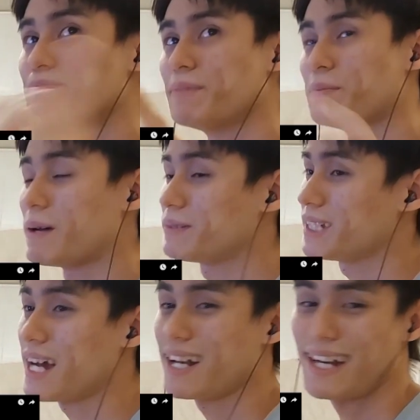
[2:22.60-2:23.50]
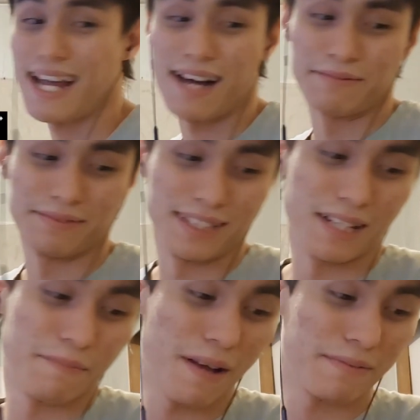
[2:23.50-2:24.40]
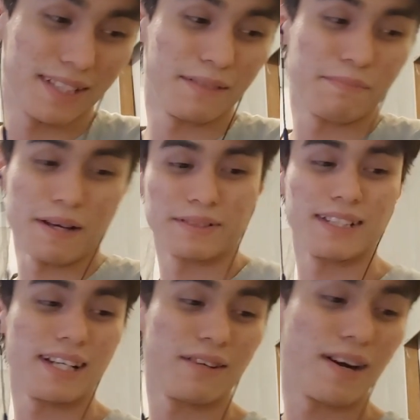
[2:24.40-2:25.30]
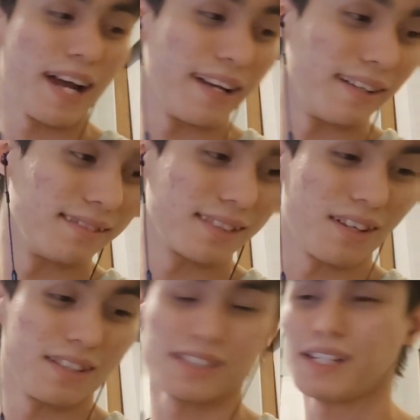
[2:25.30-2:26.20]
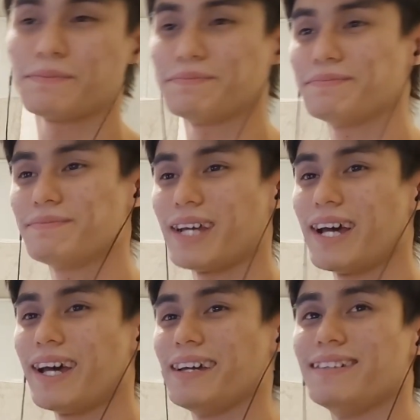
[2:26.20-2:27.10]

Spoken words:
got it down. You know, Pepsi did it right. Starship, hey.